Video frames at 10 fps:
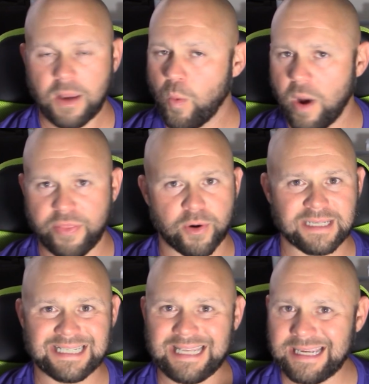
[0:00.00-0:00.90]
Whether
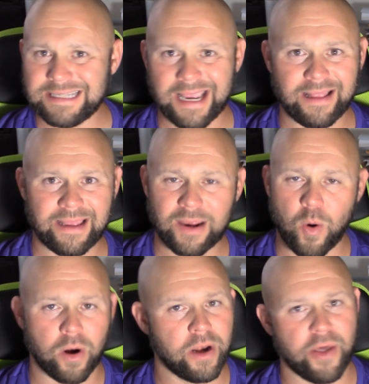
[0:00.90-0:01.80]
it's detailing
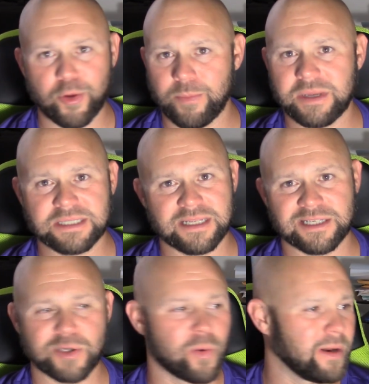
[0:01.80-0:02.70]
or another
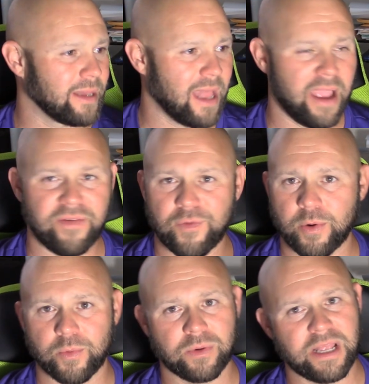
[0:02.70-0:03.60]
business or in life or
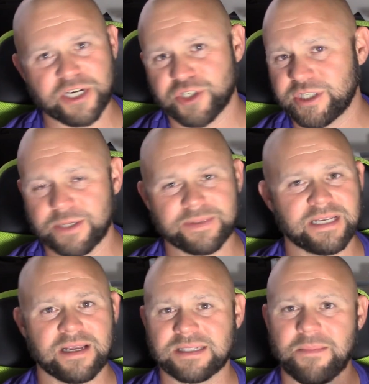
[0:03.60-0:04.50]
in relationships,
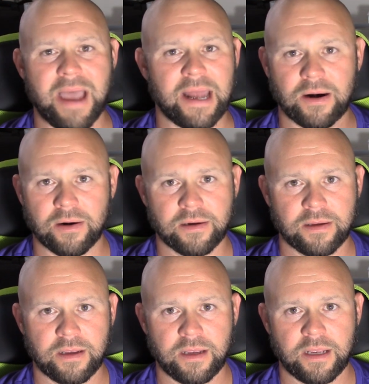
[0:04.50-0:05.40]
it doesn't matter.
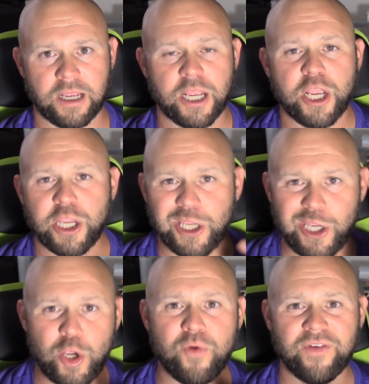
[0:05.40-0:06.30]

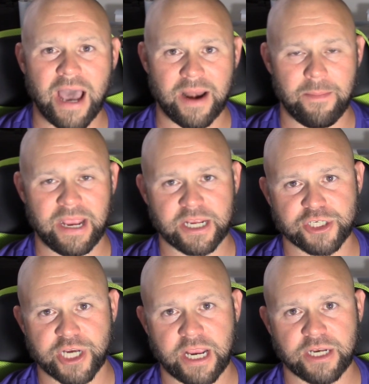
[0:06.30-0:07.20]
You've got to make a
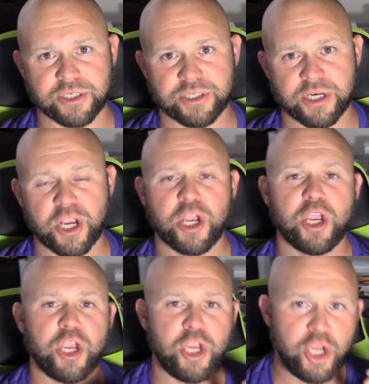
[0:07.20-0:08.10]
change.
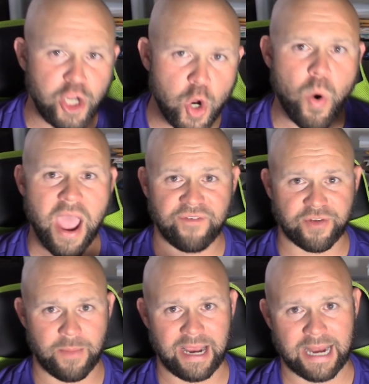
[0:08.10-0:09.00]
You have
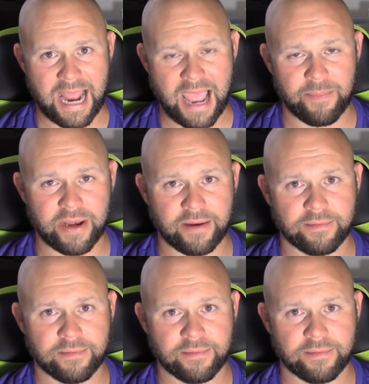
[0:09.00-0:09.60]
to make it happen.